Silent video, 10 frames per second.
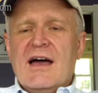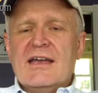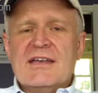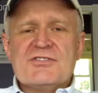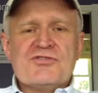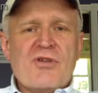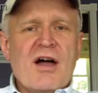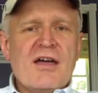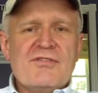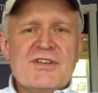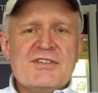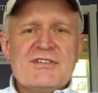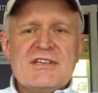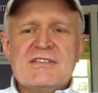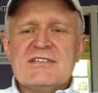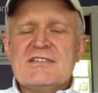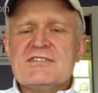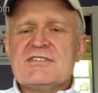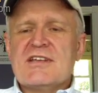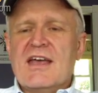I guess drive the
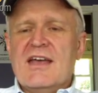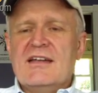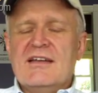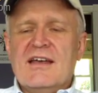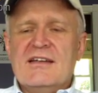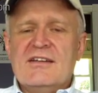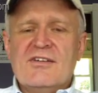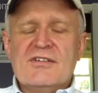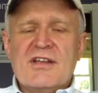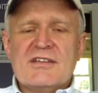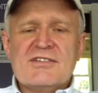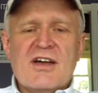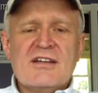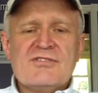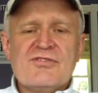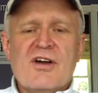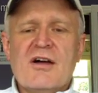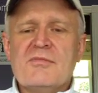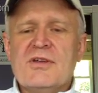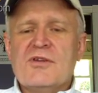diseases, and aside
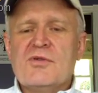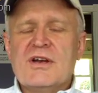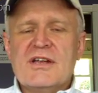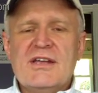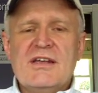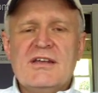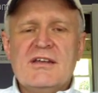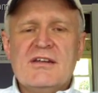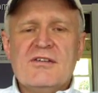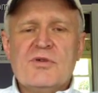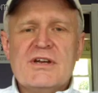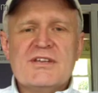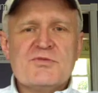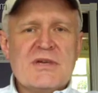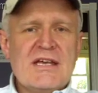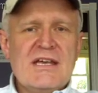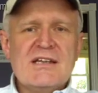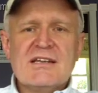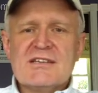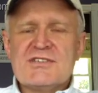from what it is we
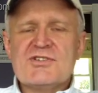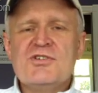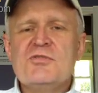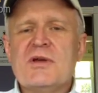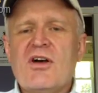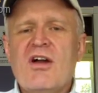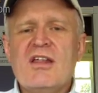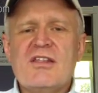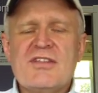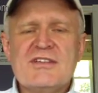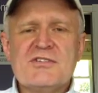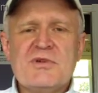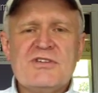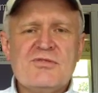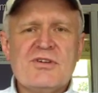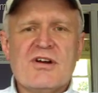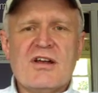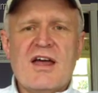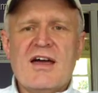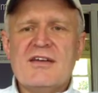eat and consume and all of the things that we do in our
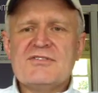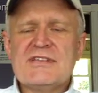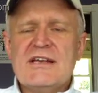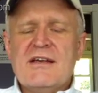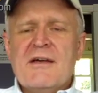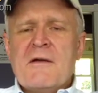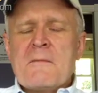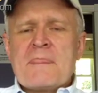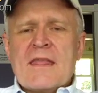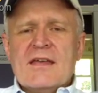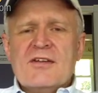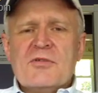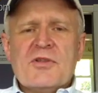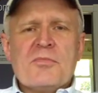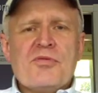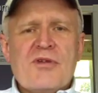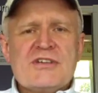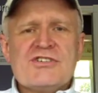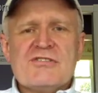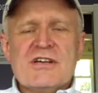lives, the
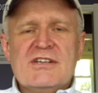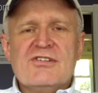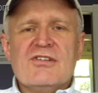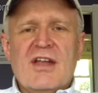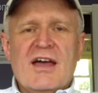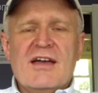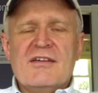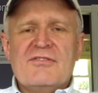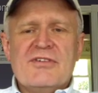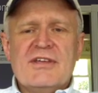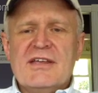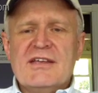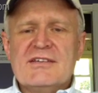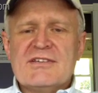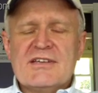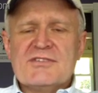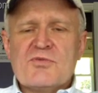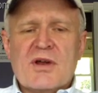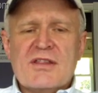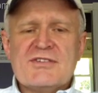pressure in your life is
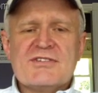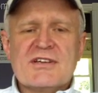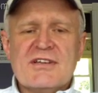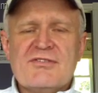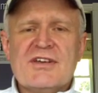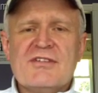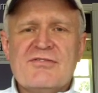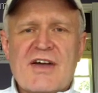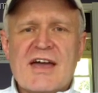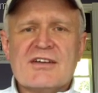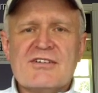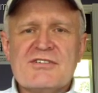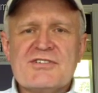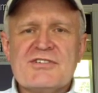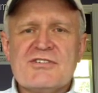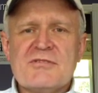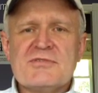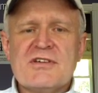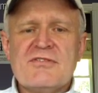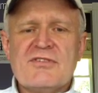one of the significant factors in
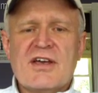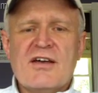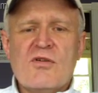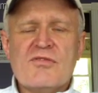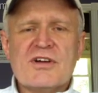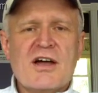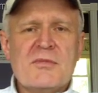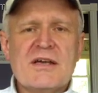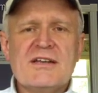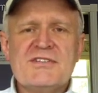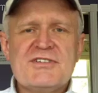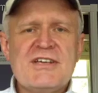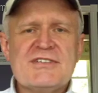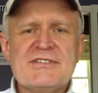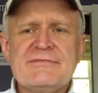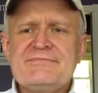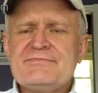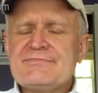terms of overcoming a disease.